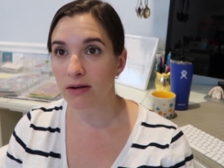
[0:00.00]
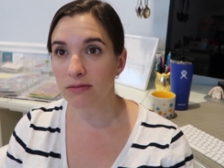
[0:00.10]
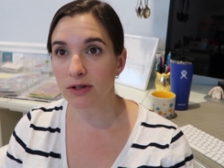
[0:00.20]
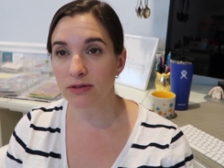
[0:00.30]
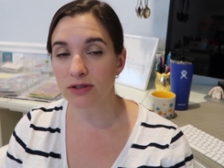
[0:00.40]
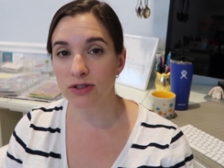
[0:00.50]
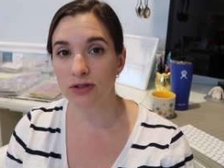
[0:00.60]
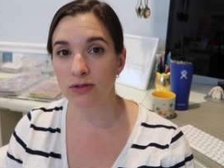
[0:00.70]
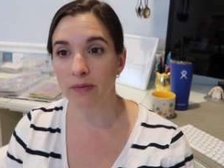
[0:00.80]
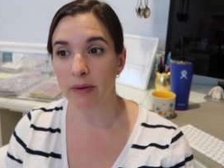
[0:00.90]
almost
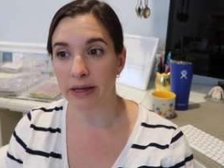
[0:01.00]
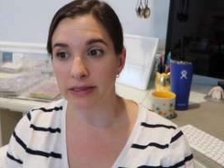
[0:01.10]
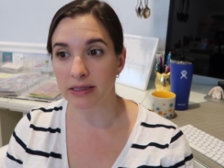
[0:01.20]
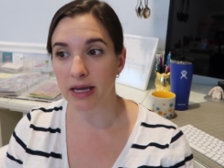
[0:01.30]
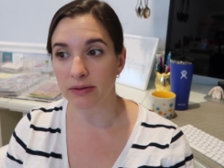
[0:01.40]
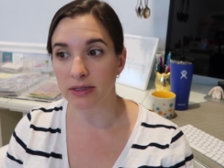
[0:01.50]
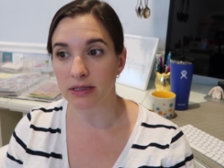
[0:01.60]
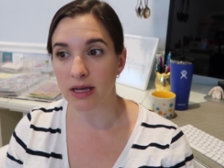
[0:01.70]
two months, I would